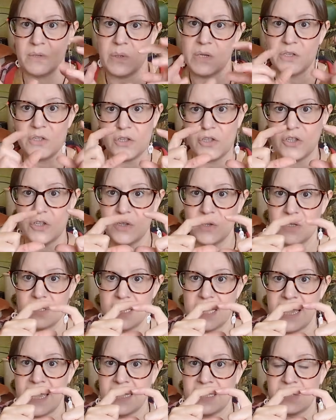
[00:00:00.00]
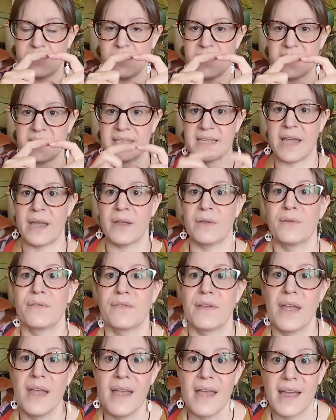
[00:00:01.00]
so it just shows the item itself,
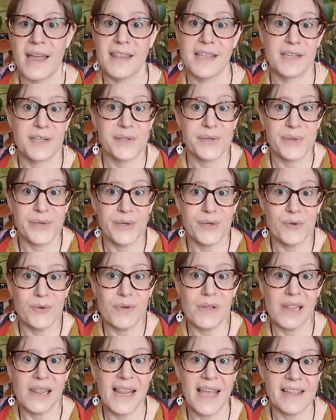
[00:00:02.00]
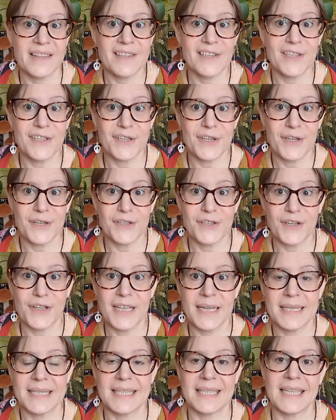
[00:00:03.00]
and then I do a Google Lens search on
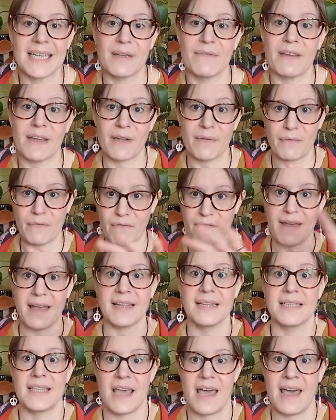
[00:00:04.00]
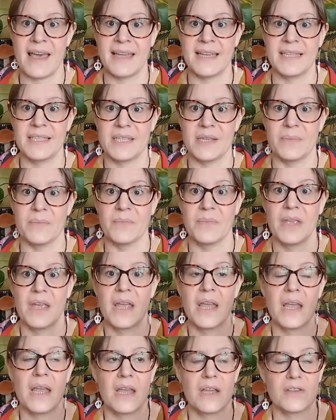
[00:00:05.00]
it to see if I can find that item.
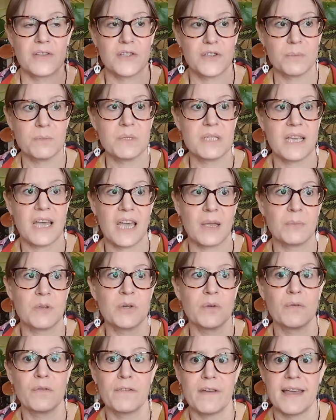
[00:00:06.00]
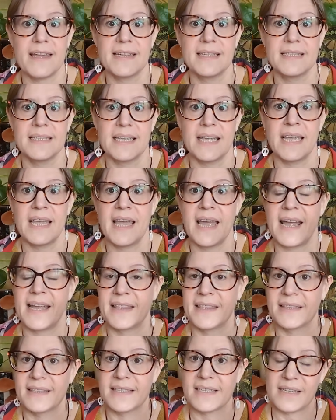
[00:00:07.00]
Sometimes you'll find it
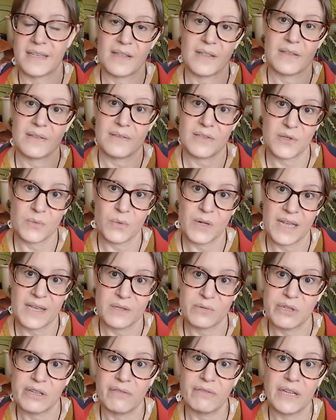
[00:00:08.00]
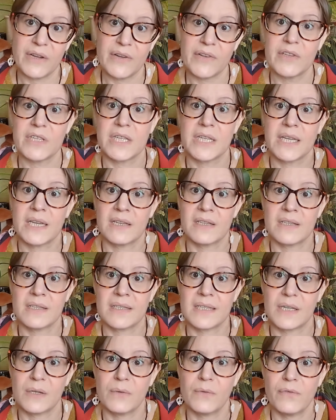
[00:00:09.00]
and someone else will have listed it as
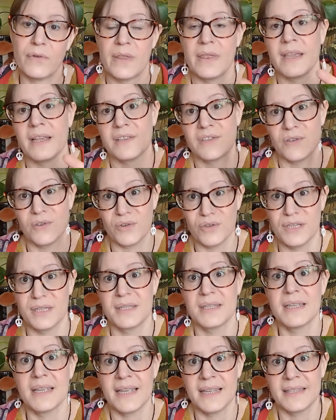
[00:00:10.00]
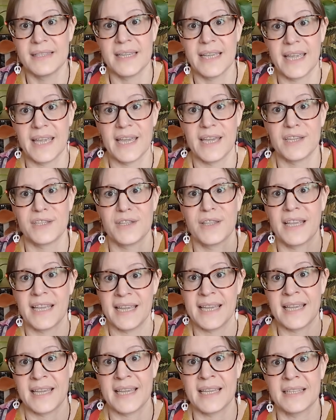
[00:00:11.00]
silver, and that's a good indication that
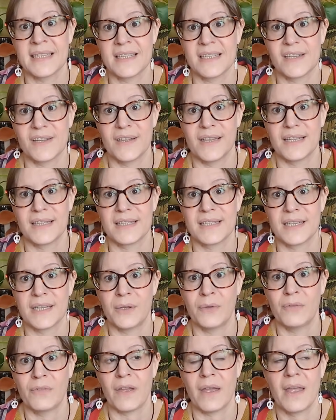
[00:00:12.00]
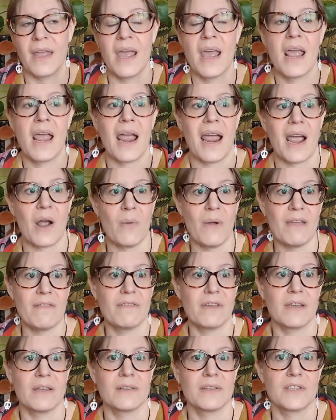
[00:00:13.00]
it is sterling silver.
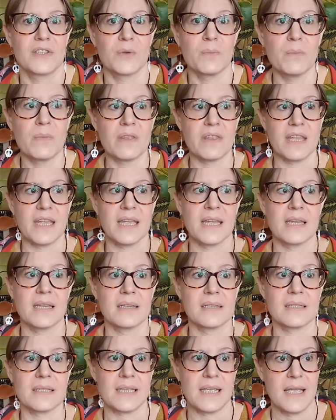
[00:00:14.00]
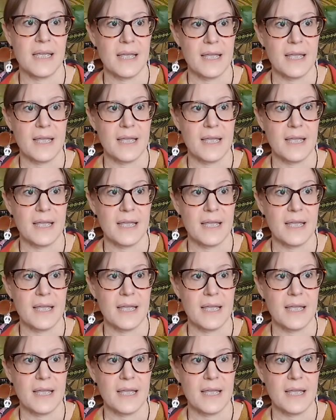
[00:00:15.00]
However, some things